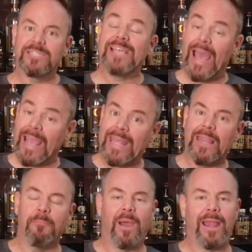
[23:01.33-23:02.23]

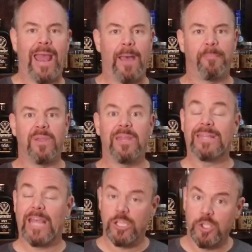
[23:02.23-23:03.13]
sagging that might happen
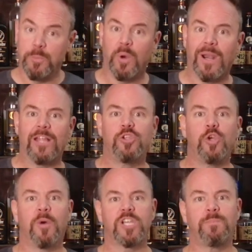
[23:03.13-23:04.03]
in case you put on
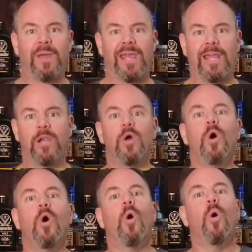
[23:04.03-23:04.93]
too much paint.
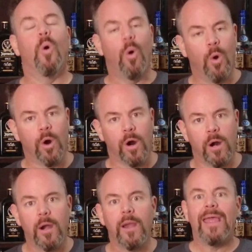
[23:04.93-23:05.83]

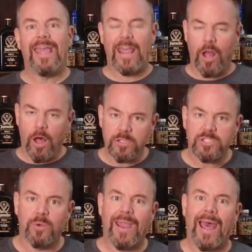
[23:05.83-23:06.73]
Or it
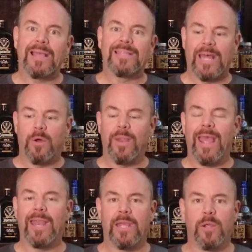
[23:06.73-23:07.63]
also knocks down
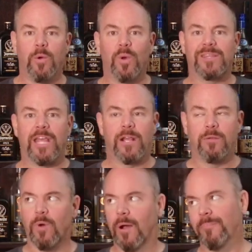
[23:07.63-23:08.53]
any,
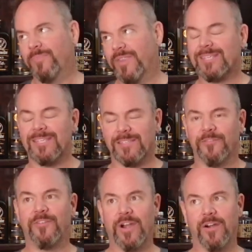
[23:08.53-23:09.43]
this is
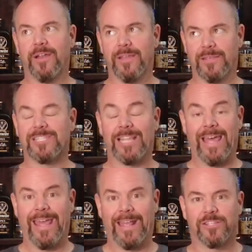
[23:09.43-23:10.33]
a very
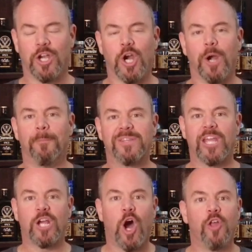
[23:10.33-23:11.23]
slang term, but
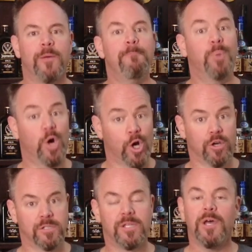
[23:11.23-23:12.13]
they call them
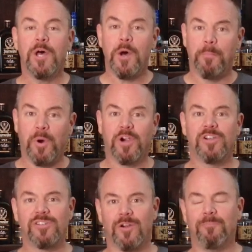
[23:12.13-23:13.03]
boogers.
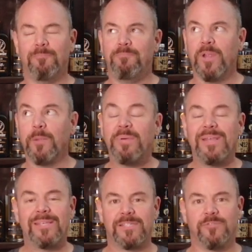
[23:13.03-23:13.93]
Boogers are little
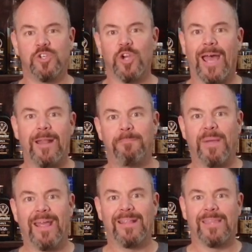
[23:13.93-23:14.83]
pieces of dried
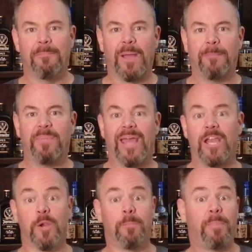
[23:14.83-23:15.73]
paint that might be
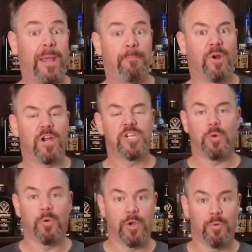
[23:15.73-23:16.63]
on your
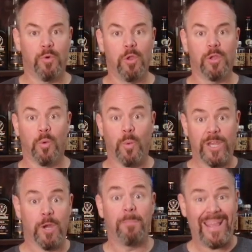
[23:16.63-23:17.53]
paintbrush or your roller
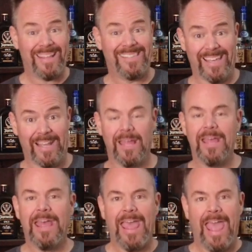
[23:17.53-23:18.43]
when you're painting.
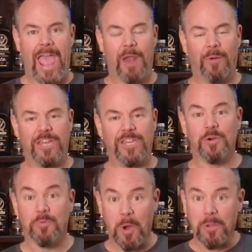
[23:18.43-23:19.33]
And when
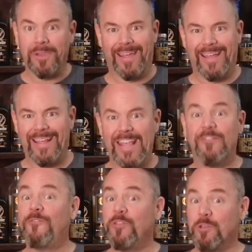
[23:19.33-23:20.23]
you're rolling,
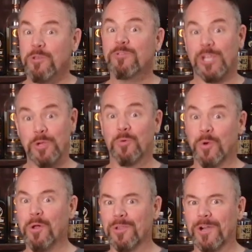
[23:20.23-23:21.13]
even if you use a new
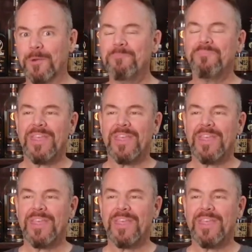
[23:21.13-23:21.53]
roller,